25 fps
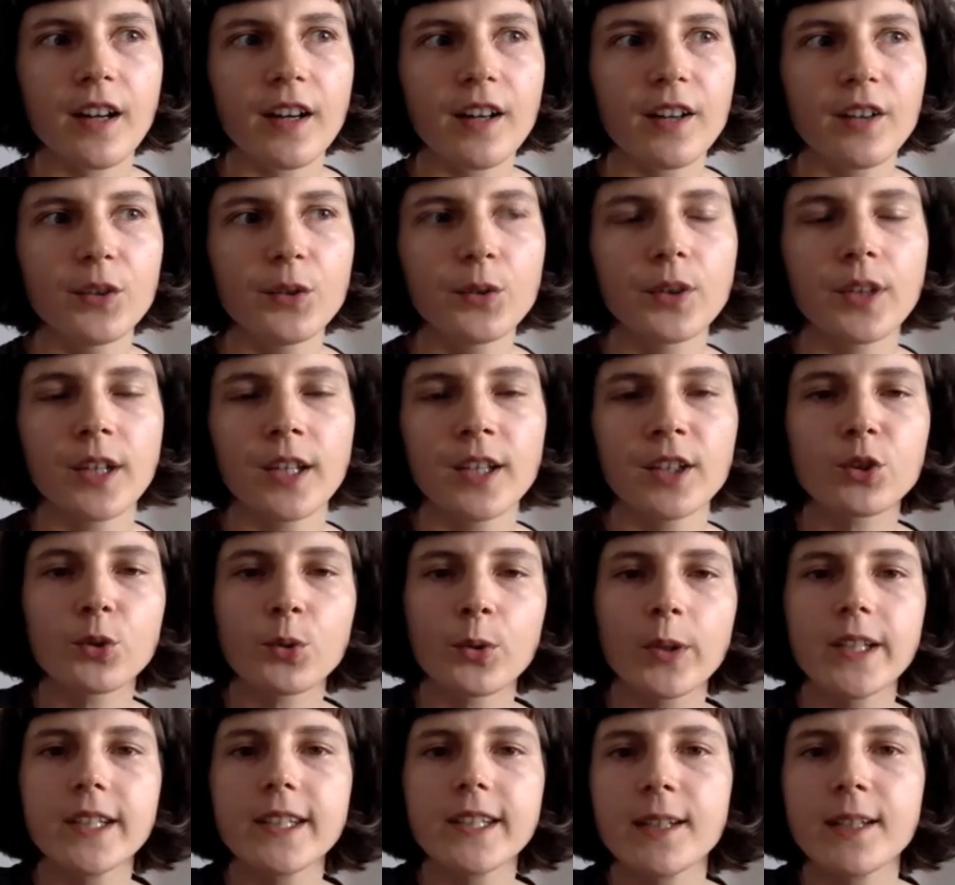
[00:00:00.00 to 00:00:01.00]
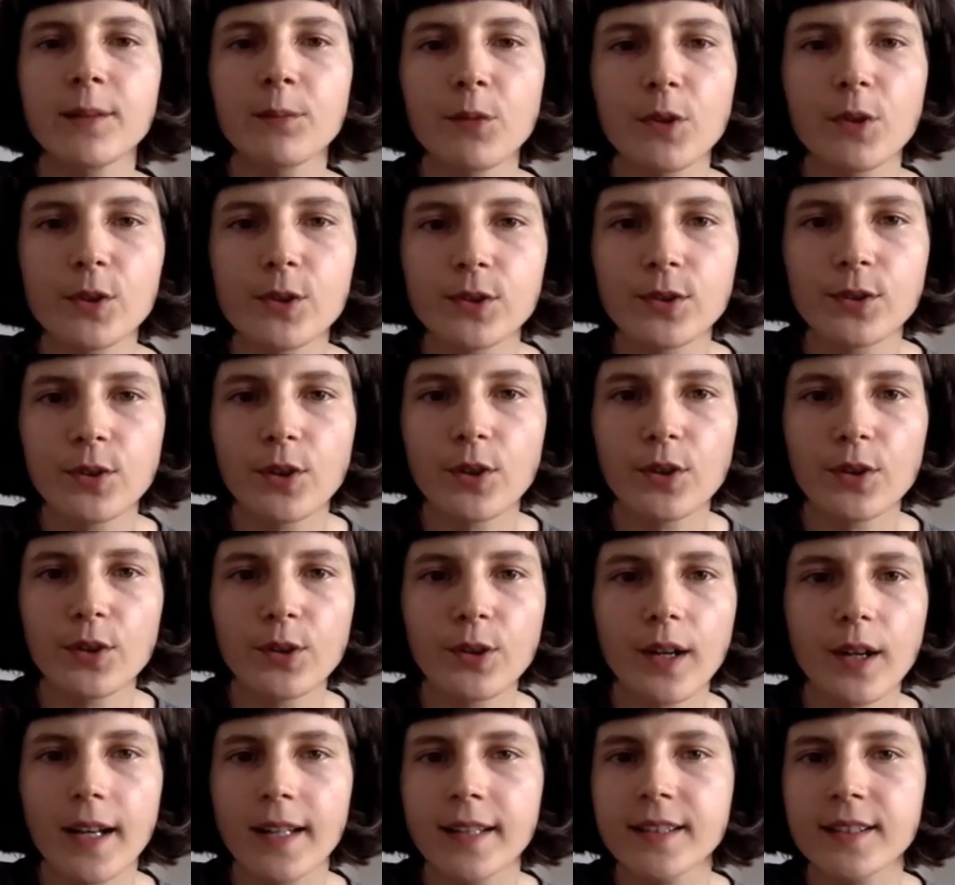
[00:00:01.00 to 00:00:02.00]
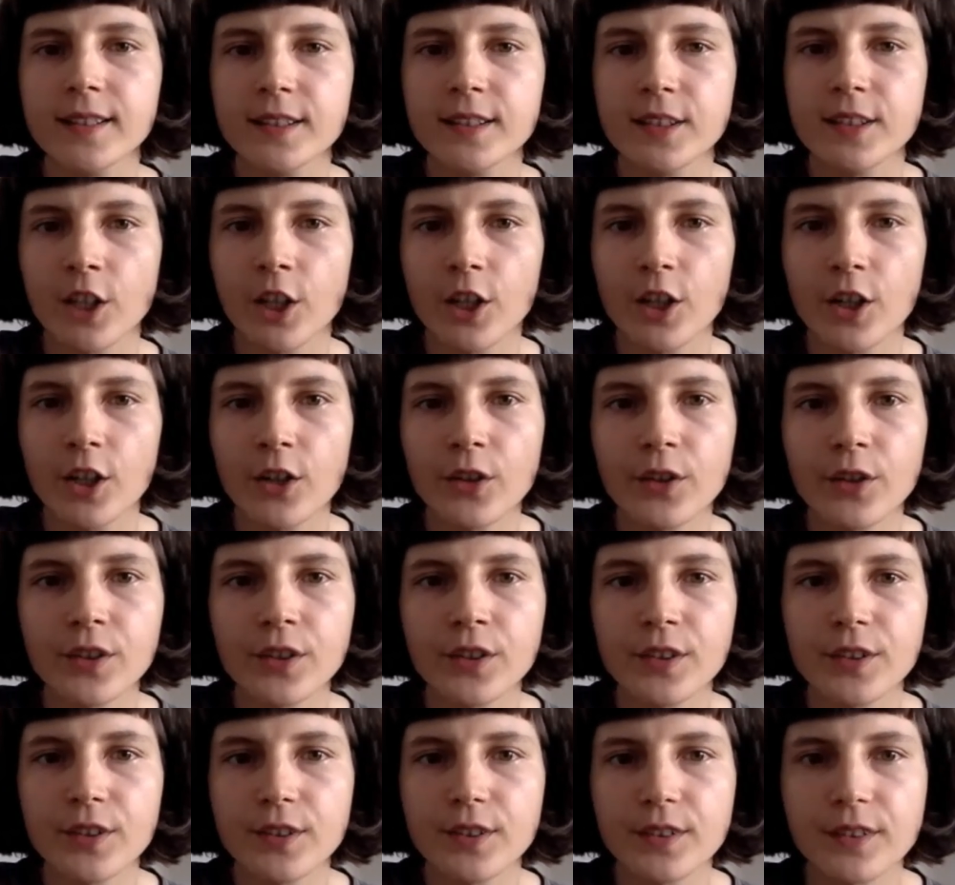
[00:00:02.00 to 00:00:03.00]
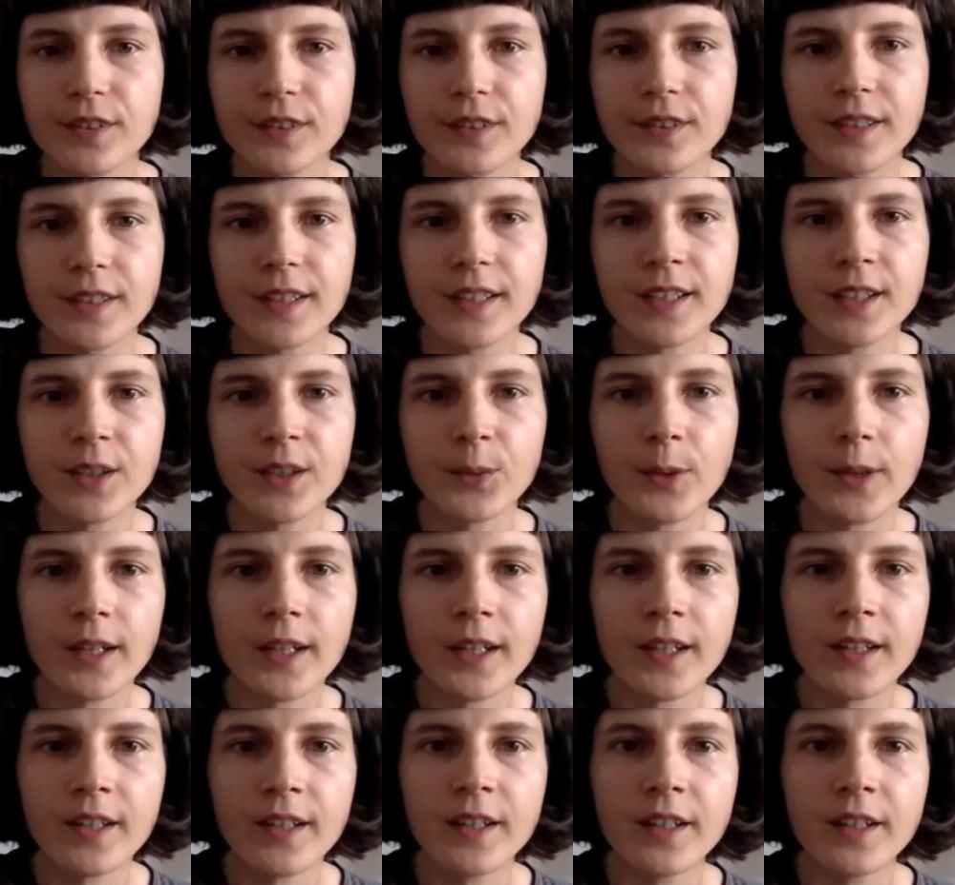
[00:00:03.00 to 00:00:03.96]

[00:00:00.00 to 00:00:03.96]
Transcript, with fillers: you can treat them also as colors in a way.